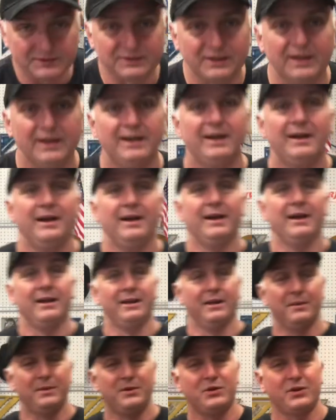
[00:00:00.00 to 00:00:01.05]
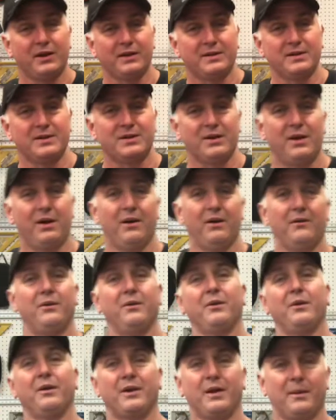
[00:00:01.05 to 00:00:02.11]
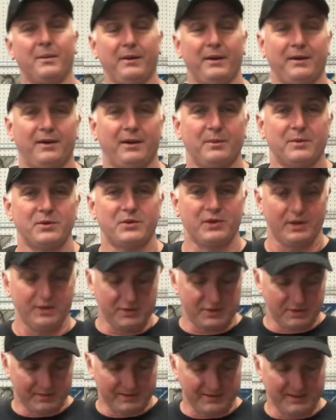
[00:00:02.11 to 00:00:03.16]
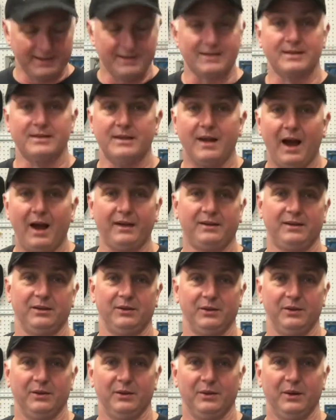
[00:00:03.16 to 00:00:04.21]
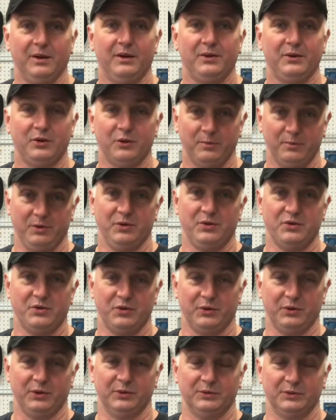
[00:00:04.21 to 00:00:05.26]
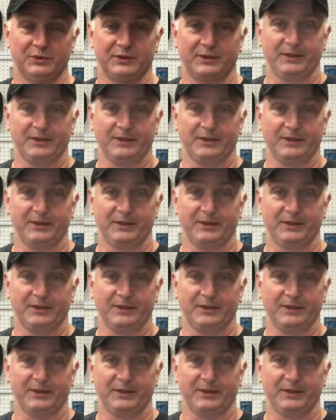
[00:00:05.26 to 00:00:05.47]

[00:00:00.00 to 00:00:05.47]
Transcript: is. Let me shut this off. We're going to come around here. I'm going to show you some things not to do to abuse your tools,